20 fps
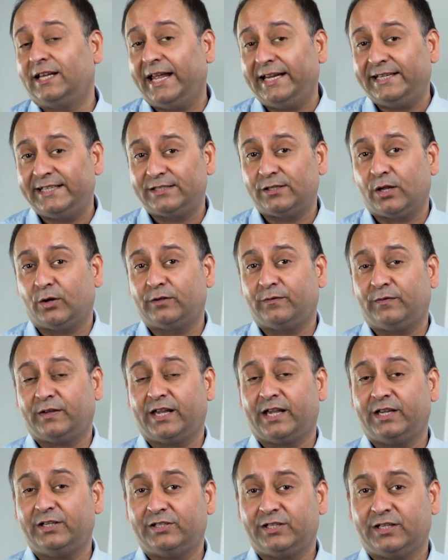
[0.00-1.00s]
latest
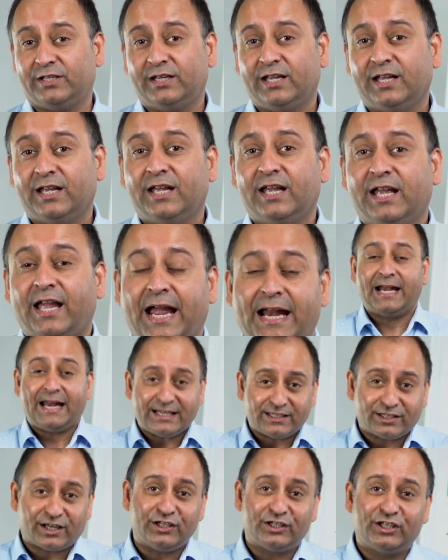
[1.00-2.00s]
notification and
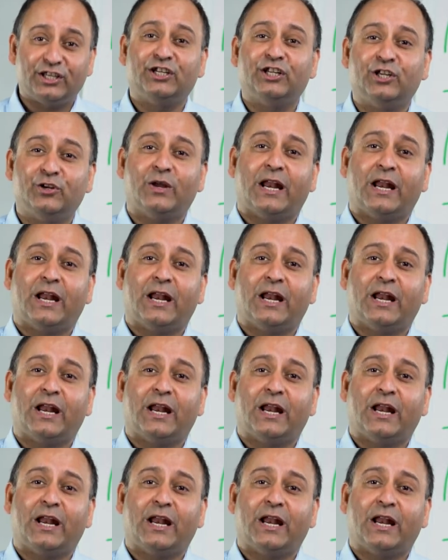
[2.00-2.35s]
let's continue.